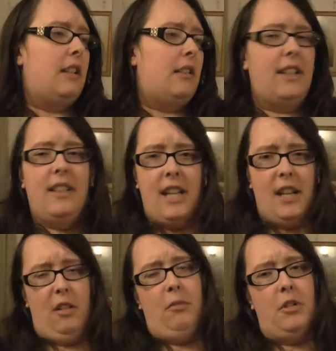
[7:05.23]
So I didn't
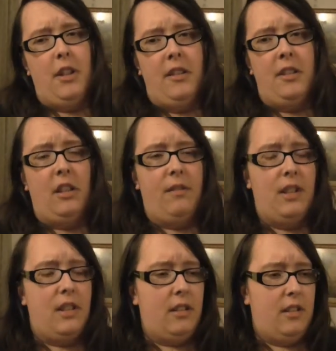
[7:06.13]
take too much notice of
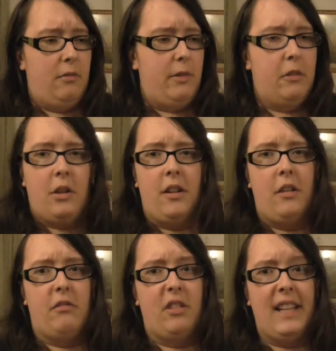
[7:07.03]
it because we were
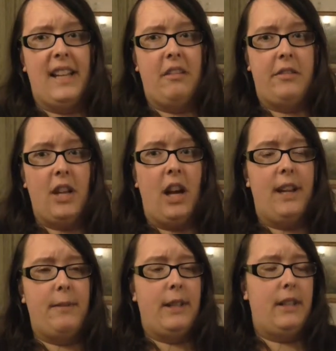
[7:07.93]
kind of running out of
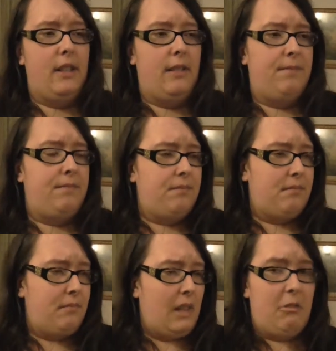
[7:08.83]
time and
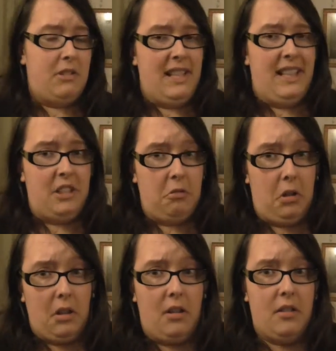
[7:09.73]
it was nearly 2
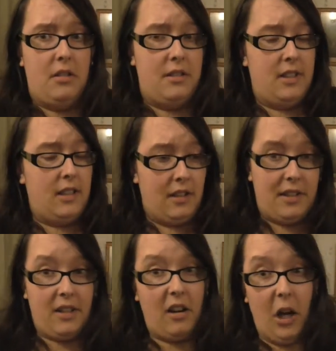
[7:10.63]
o'clock because I
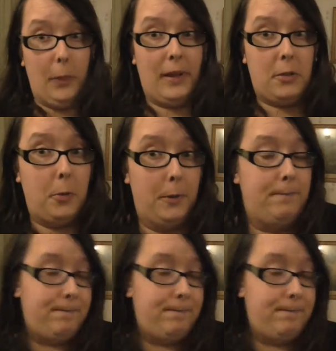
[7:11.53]
got there at